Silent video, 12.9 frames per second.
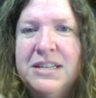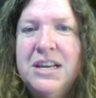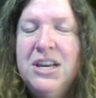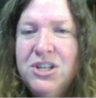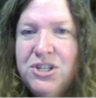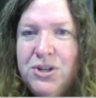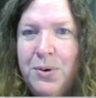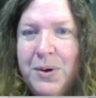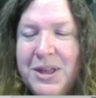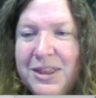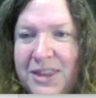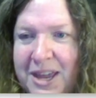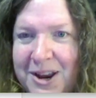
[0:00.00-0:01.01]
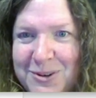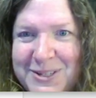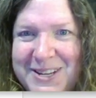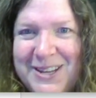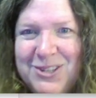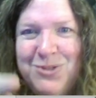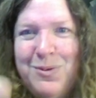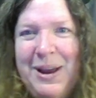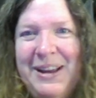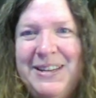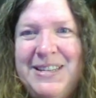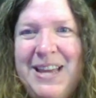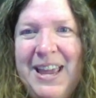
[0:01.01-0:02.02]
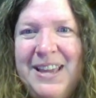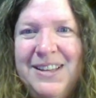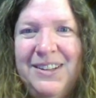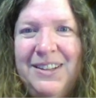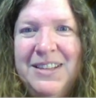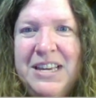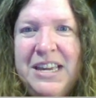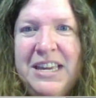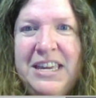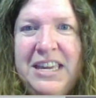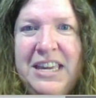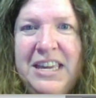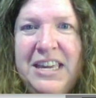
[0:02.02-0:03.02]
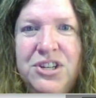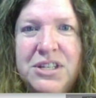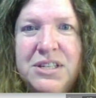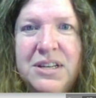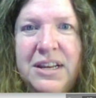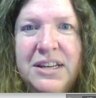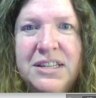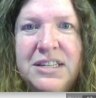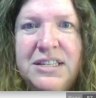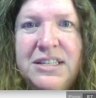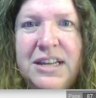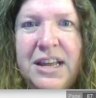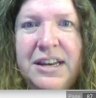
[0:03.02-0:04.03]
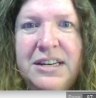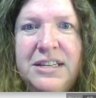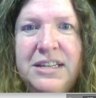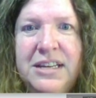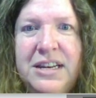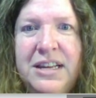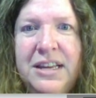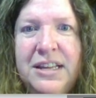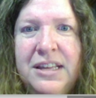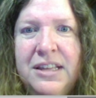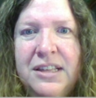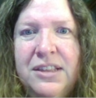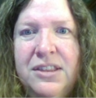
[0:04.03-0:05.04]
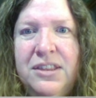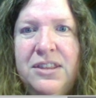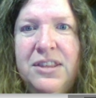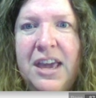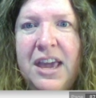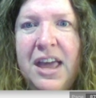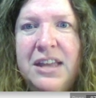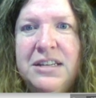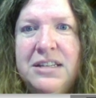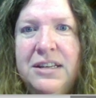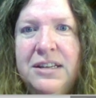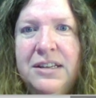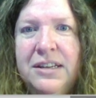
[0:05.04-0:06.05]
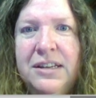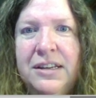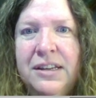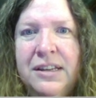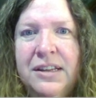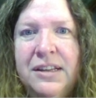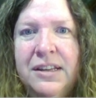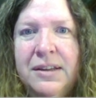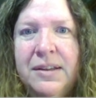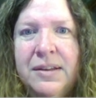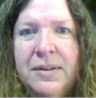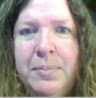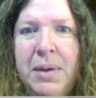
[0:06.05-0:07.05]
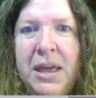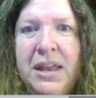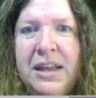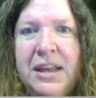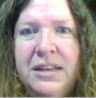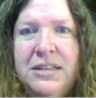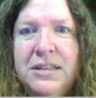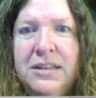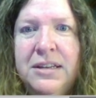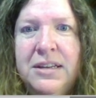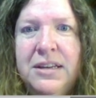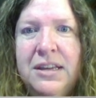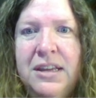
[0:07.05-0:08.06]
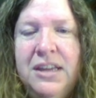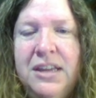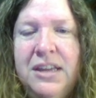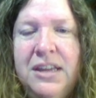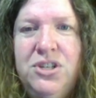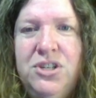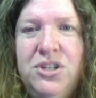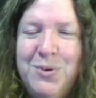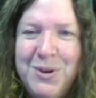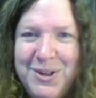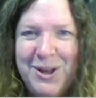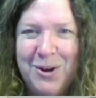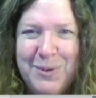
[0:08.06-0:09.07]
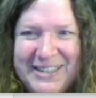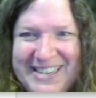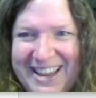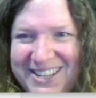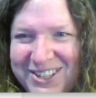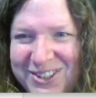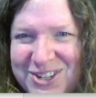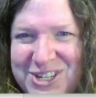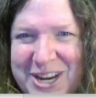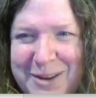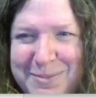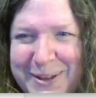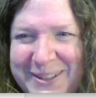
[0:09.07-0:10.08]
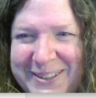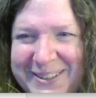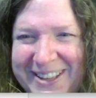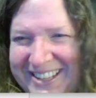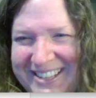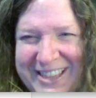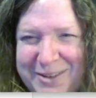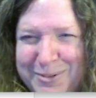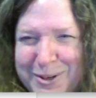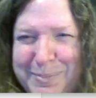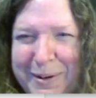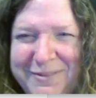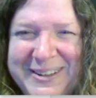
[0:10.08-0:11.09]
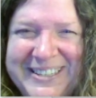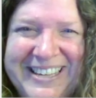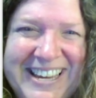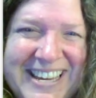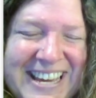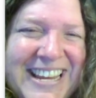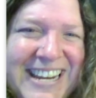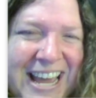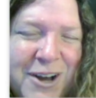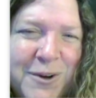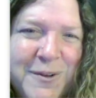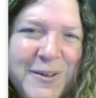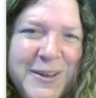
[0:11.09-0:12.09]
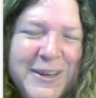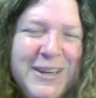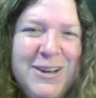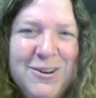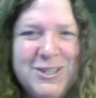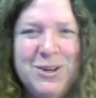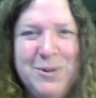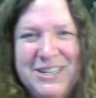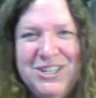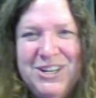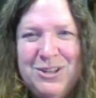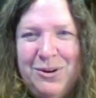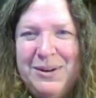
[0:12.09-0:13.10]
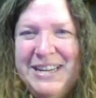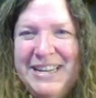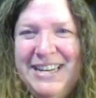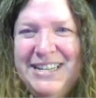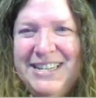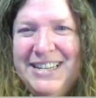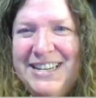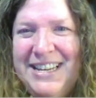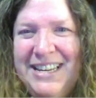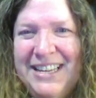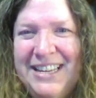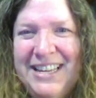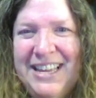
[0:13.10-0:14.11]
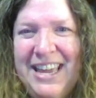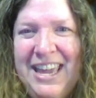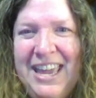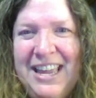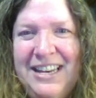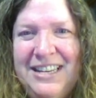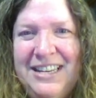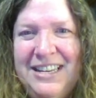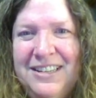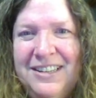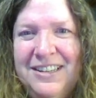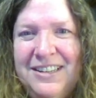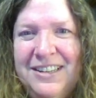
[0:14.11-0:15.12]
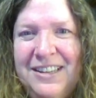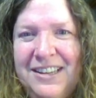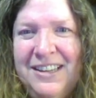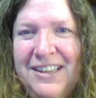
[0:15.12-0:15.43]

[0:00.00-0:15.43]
There it is. So there's his rectangle. He just extended that pennant into a rectangular shape. Huh, that works perfectly. Now, here's the question though. He did 8